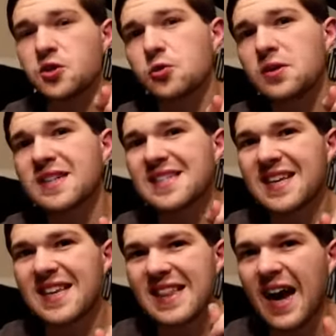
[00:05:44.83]
do not
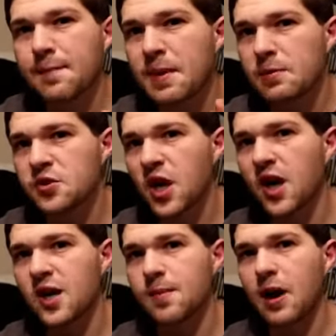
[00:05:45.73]
see a lot of people
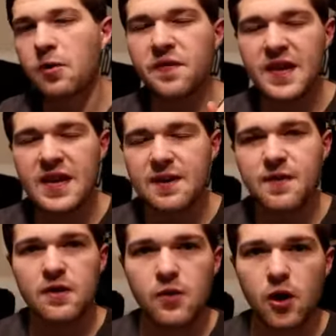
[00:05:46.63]
talking about with the
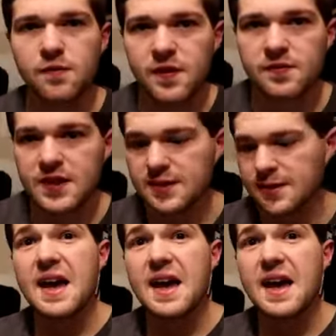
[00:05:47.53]
EV Evolve 50s,